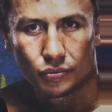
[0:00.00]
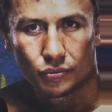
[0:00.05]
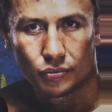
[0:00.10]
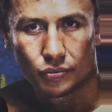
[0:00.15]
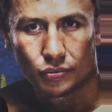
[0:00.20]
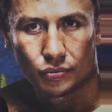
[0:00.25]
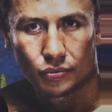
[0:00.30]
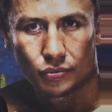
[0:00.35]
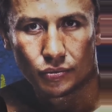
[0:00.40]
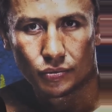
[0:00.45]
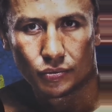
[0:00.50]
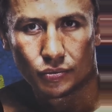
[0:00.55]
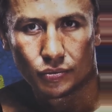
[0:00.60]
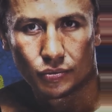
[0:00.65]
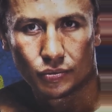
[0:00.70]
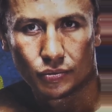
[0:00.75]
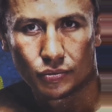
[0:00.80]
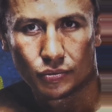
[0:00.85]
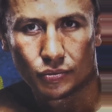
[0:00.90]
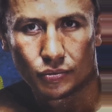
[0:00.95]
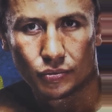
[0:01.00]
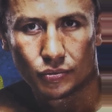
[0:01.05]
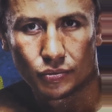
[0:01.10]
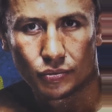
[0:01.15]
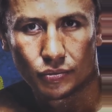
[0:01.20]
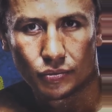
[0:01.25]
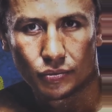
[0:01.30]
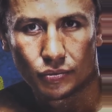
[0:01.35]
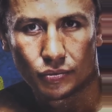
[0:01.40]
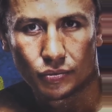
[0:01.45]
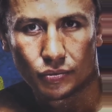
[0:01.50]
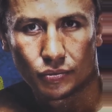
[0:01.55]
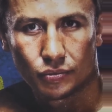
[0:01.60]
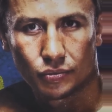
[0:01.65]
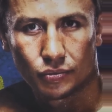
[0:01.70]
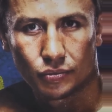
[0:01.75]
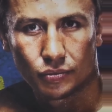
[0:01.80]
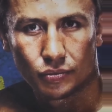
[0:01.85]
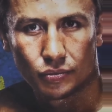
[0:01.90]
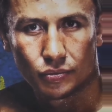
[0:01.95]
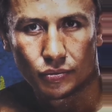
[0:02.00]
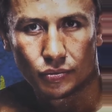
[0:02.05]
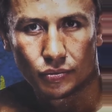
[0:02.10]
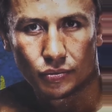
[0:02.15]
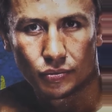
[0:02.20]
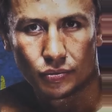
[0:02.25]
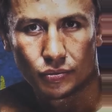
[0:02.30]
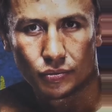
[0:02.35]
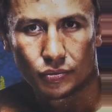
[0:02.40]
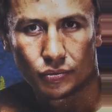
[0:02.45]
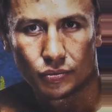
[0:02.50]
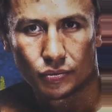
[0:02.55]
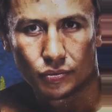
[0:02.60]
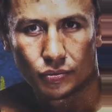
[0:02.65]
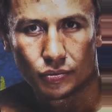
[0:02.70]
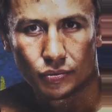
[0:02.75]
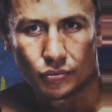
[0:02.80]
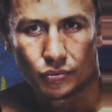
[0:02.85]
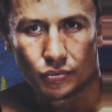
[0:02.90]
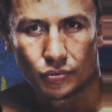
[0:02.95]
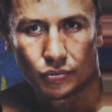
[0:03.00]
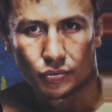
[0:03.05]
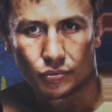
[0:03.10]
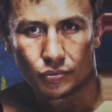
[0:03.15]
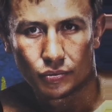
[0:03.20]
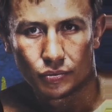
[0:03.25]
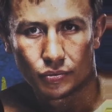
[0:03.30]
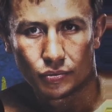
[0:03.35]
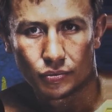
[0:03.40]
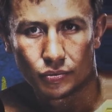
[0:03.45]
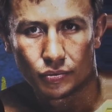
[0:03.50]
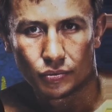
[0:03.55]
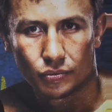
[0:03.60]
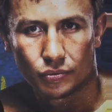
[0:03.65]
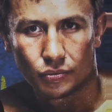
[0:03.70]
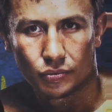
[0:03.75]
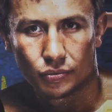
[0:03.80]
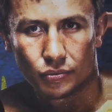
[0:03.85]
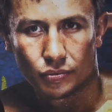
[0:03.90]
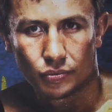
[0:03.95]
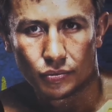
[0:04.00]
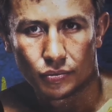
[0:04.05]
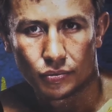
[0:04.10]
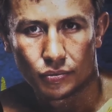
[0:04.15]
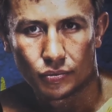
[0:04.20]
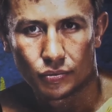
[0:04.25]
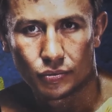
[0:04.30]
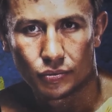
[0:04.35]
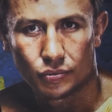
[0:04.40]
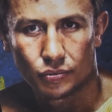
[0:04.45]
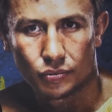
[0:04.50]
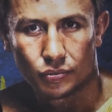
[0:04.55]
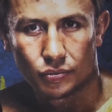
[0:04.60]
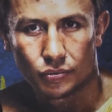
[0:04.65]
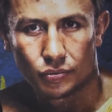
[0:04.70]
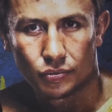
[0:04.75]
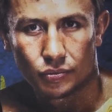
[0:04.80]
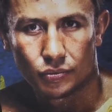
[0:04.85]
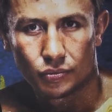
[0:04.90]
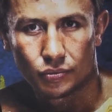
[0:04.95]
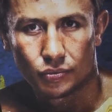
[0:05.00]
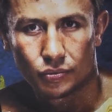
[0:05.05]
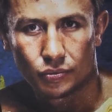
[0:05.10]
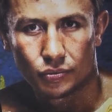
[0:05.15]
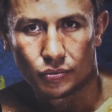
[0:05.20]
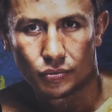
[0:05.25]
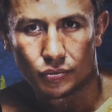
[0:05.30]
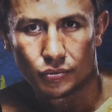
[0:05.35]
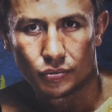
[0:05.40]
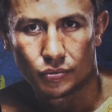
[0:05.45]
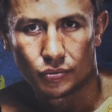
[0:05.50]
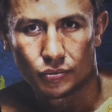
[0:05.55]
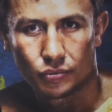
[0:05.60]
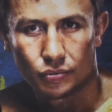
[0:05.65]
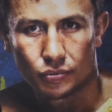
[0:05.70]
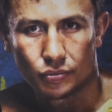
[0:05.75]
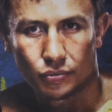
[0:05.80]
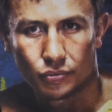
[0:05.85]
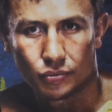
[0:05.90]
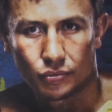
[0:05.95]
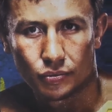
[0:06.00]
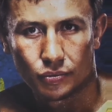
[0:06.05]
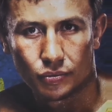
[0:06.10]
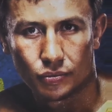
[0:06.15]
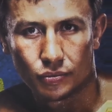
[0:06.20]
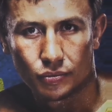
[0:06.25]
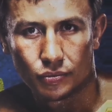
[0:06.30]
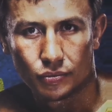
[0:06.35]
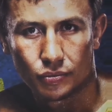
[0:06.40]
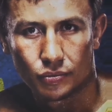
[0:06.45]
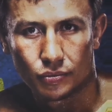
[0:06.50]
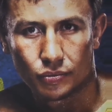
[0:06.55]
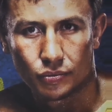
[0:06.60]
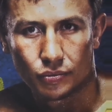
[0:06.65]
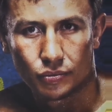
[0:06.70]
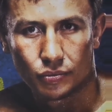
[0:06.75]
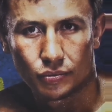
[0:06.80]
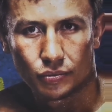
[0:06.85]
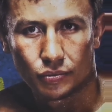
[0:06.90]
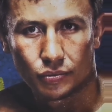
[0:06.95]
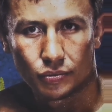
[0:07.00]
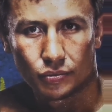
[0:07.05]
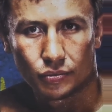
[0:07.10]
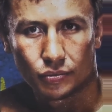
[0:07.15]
No words are spoken by the person on screen.